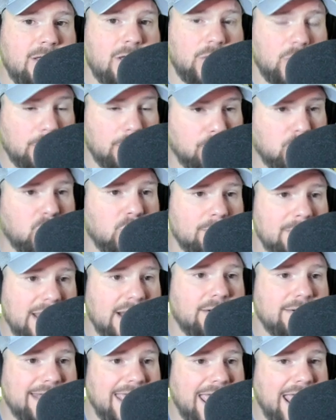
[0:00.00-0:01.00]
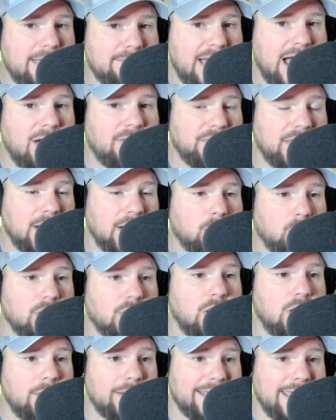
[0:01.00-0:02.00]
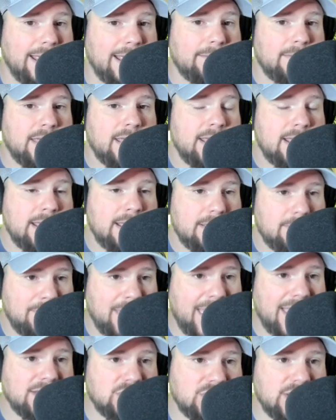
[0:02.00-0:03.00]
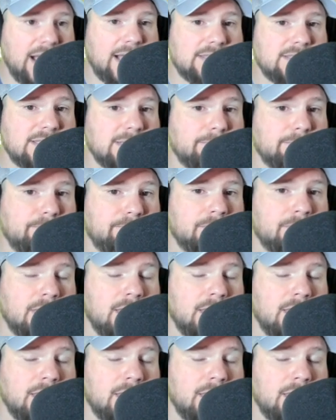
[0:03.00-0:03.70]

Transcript: the premier name out there. We're going to get Ben Johnson.